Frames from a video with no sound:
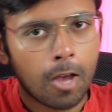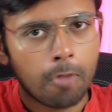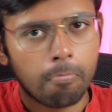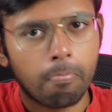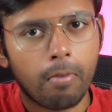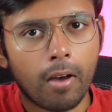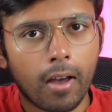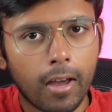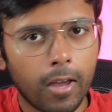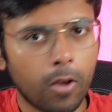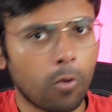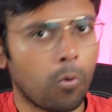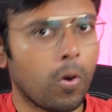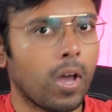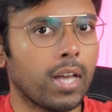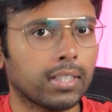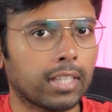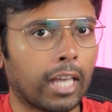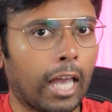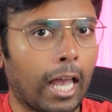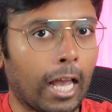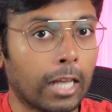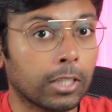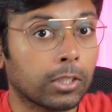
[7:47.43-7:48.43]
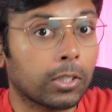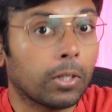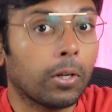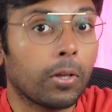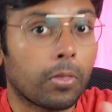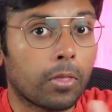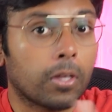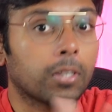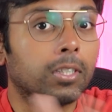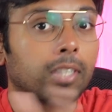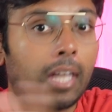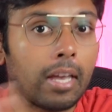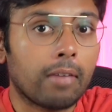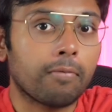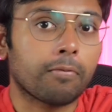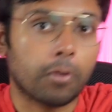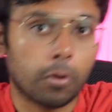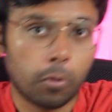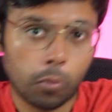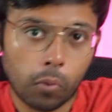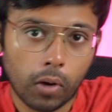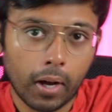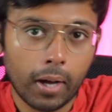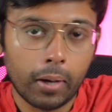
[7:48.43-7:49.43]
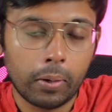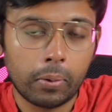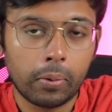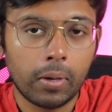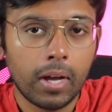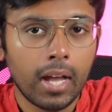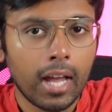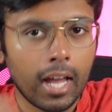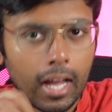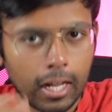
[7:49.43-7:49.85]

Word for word: but iOS has looked the same for a while,